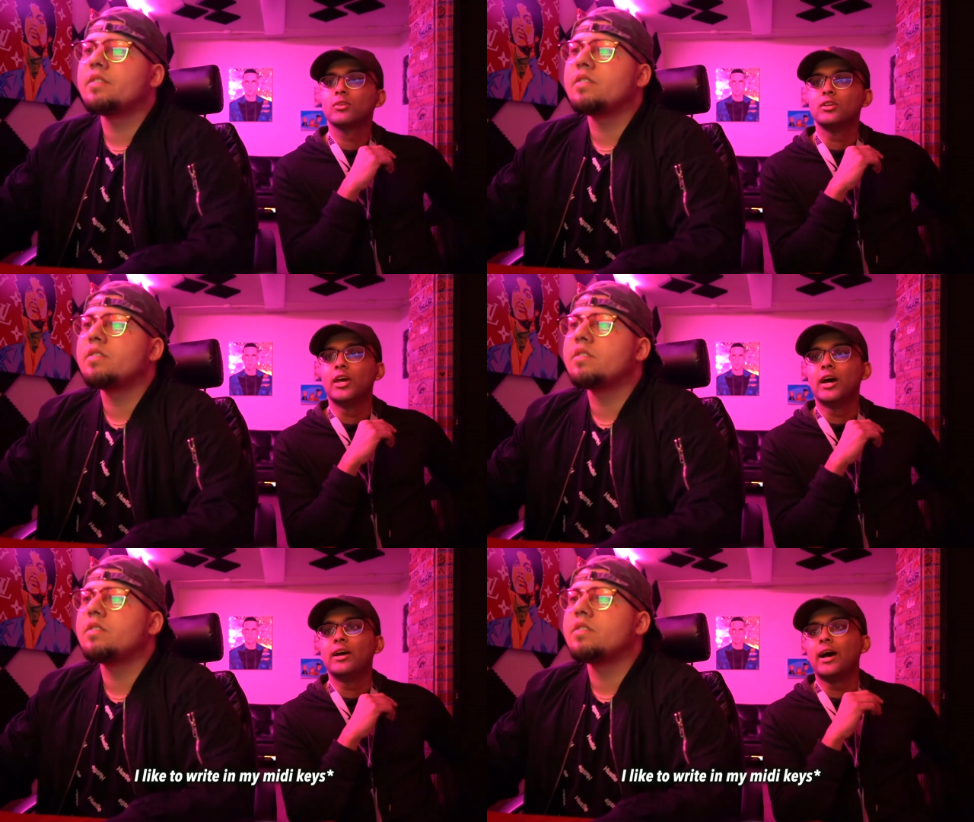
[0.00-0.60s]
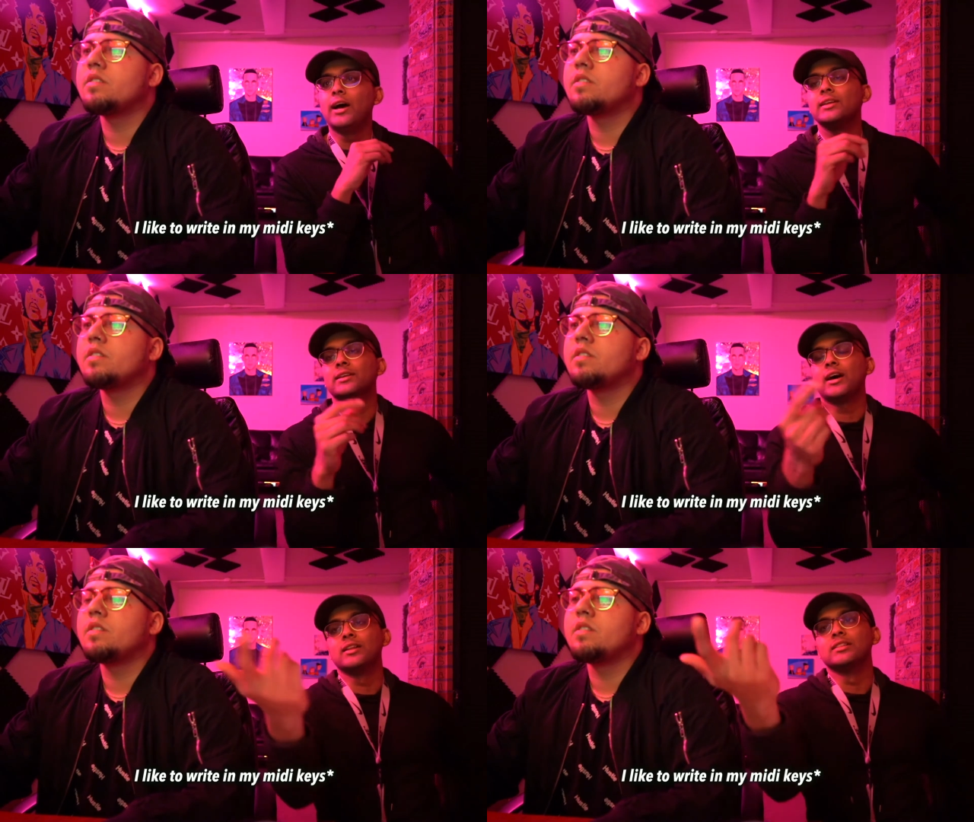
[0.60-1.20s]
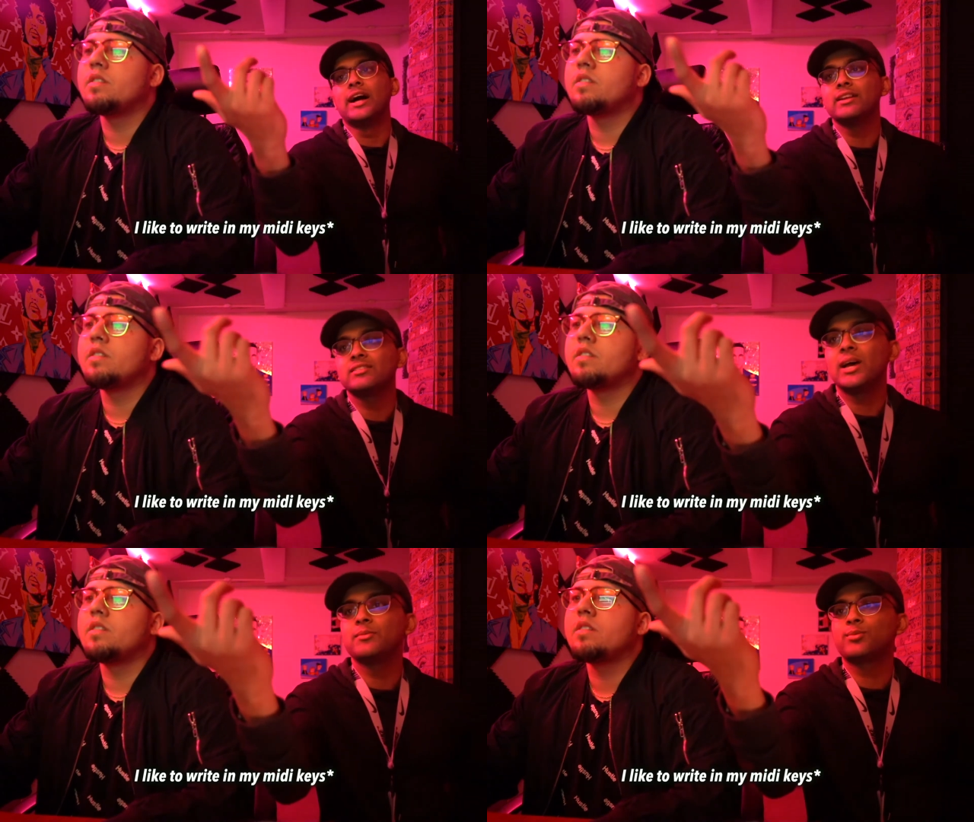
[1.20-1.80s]
Speaker 1: Yeah,
Speaker 2: I, I a lot
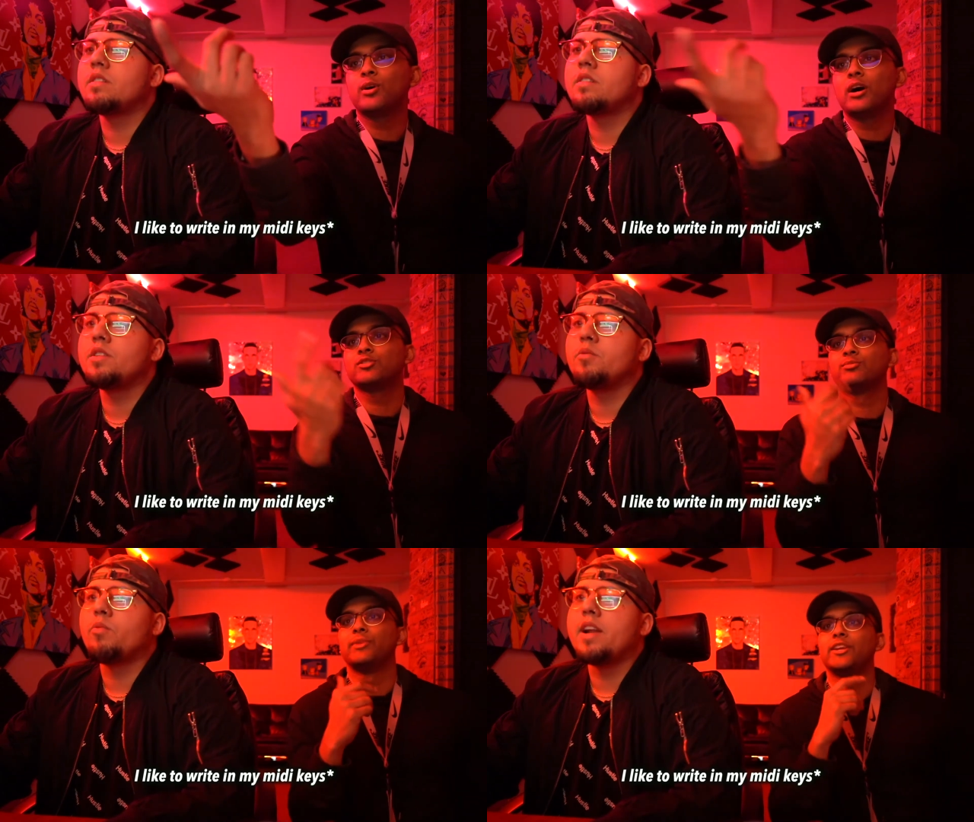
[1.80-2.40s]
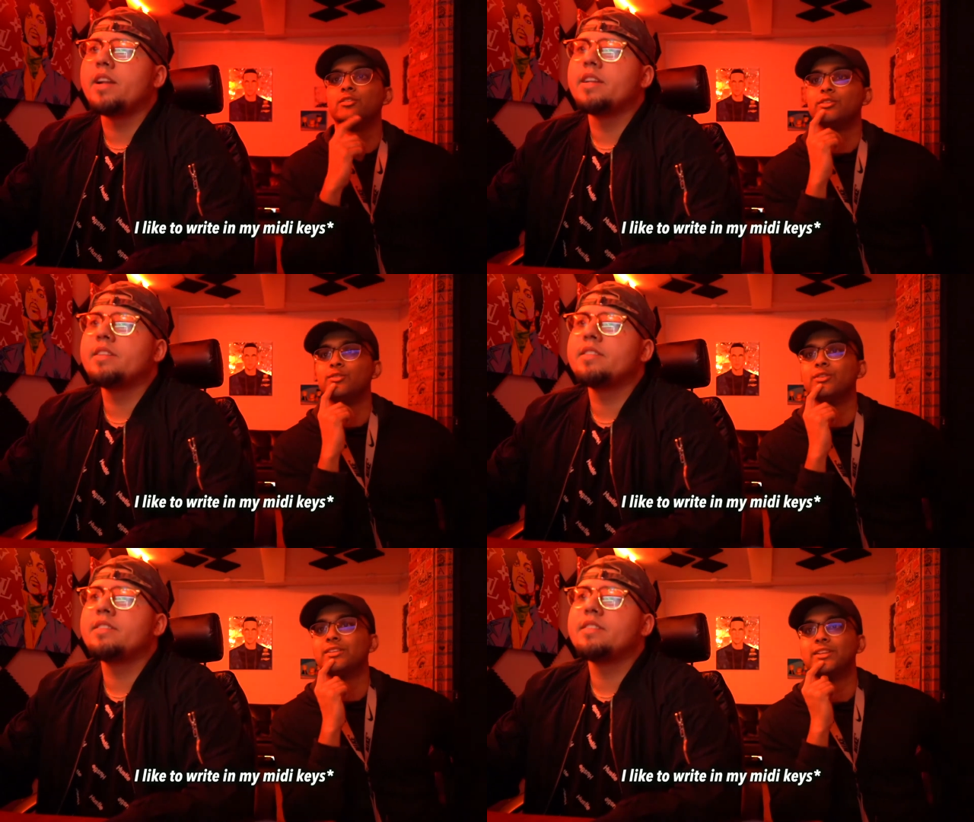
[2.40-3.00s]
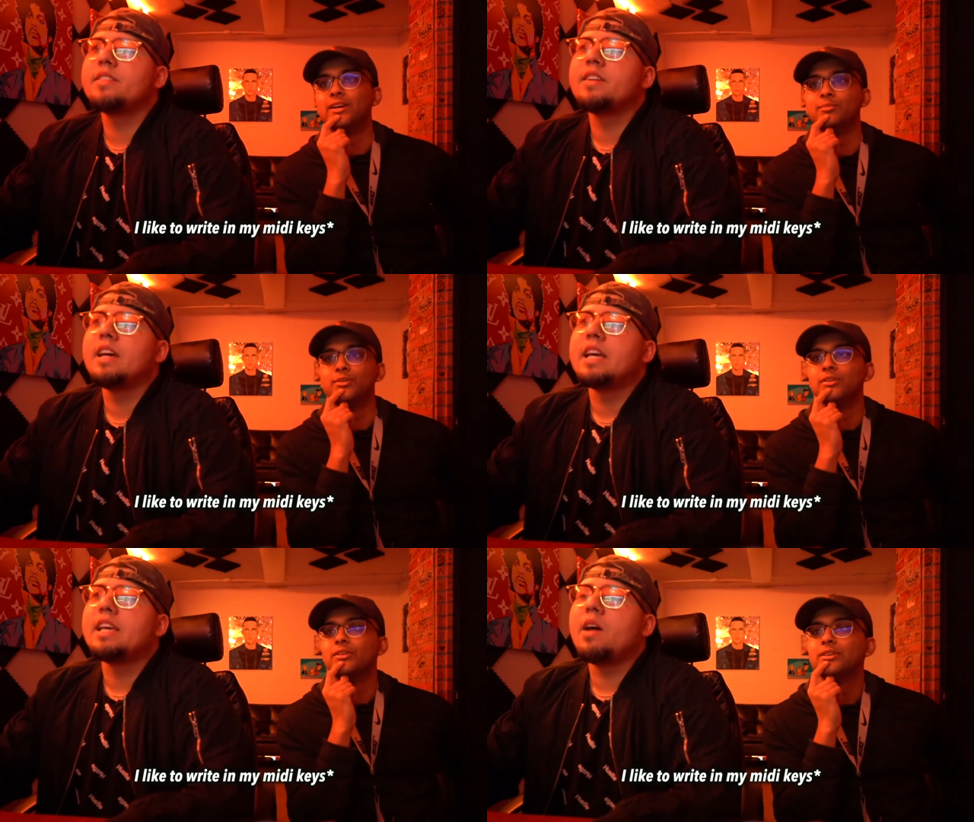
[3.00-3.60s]
of times, bro, I'll
Speaker 1: just write manually do it like that,
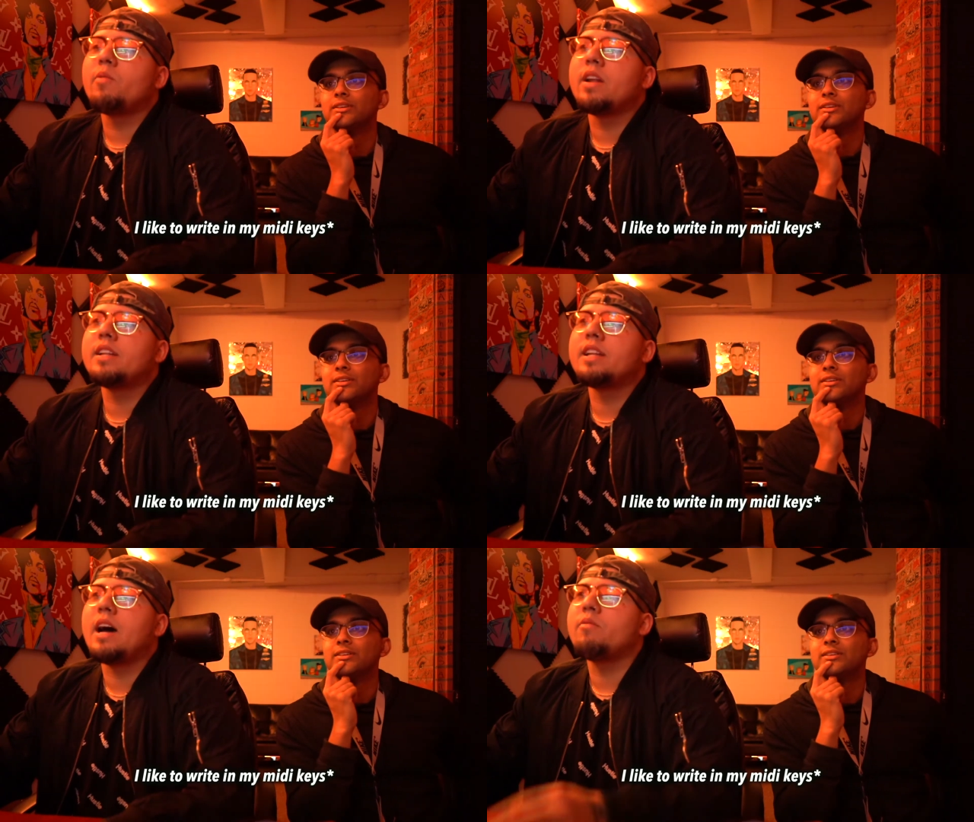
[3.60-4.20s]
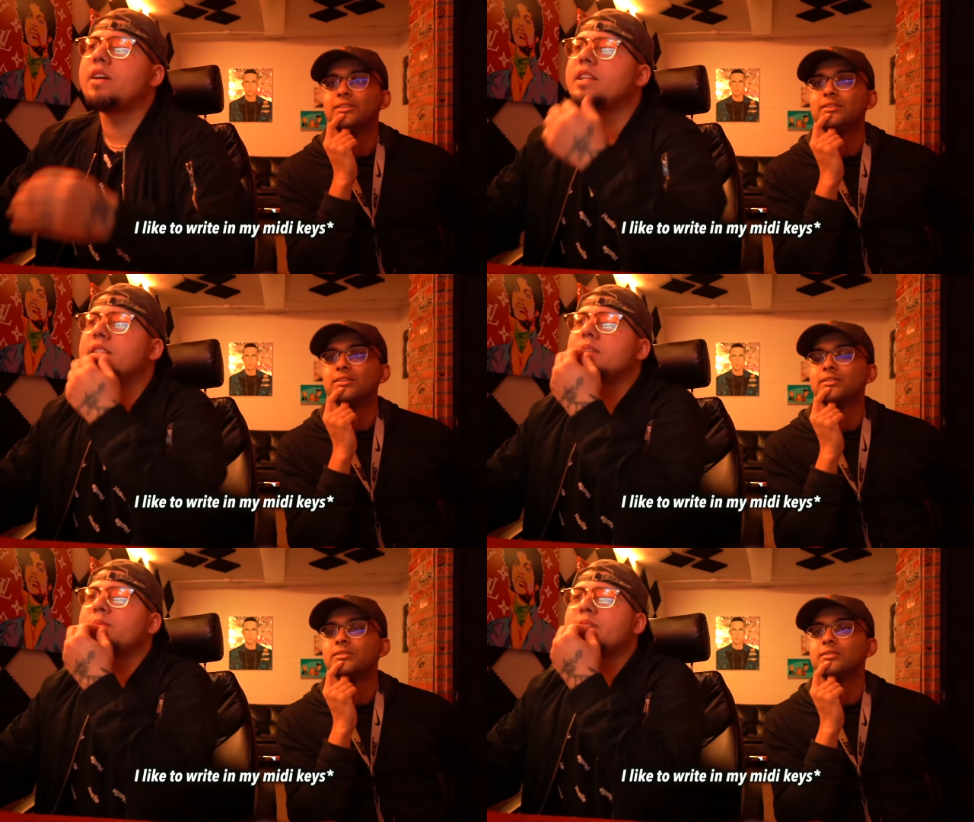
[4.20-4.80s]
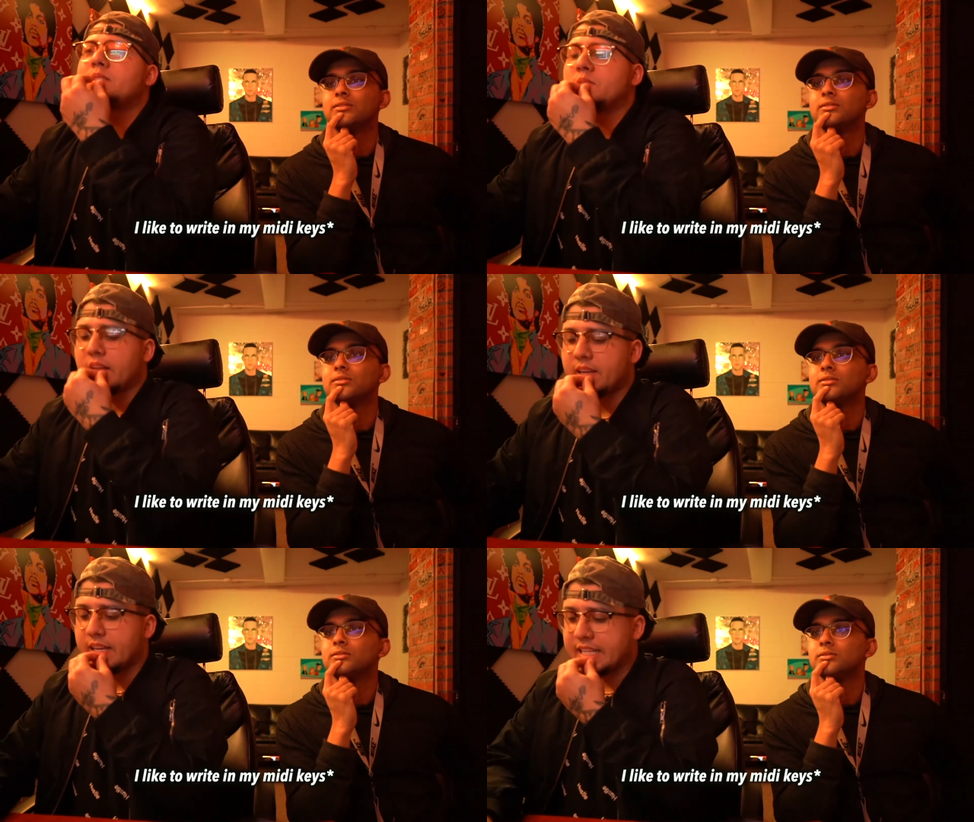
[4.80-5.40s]
bro. Yeah, I write it in. I write it in sometimes too.
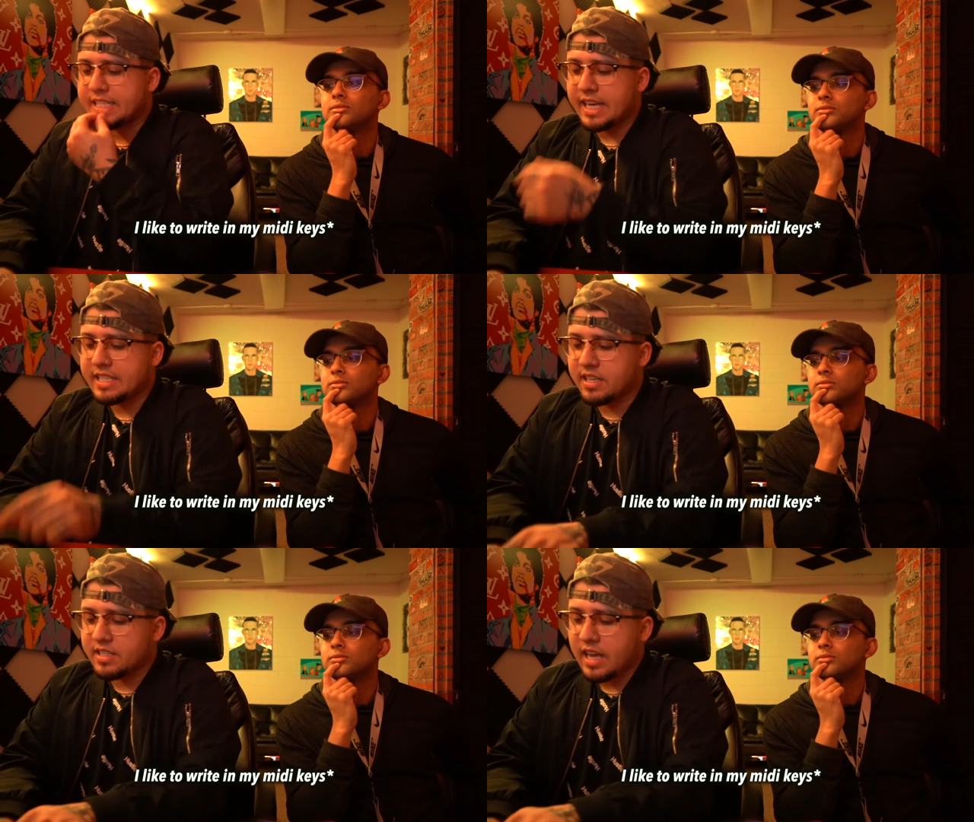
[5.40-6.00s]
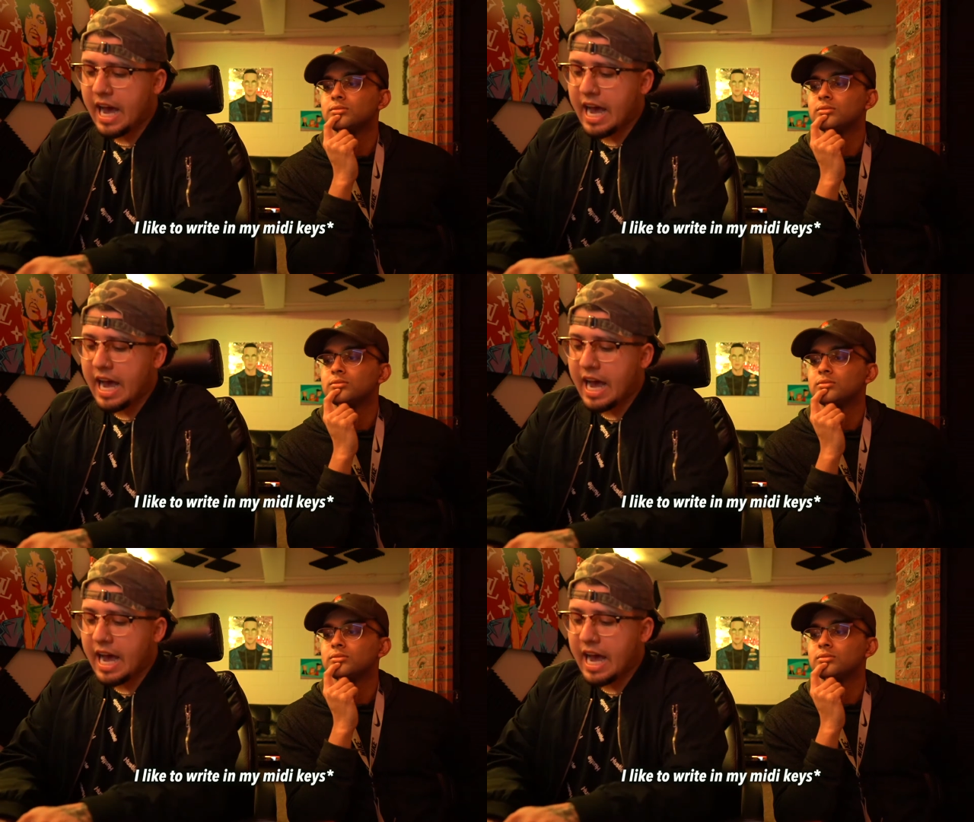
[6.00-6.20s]
Like in this case, because I